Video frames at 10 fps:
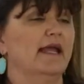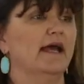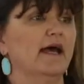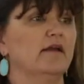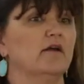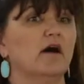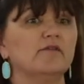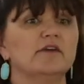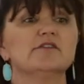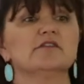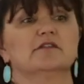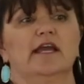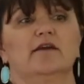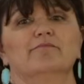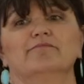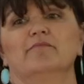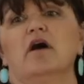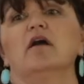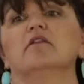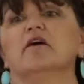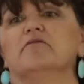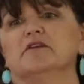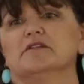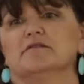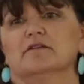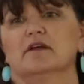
And this is like, I love this,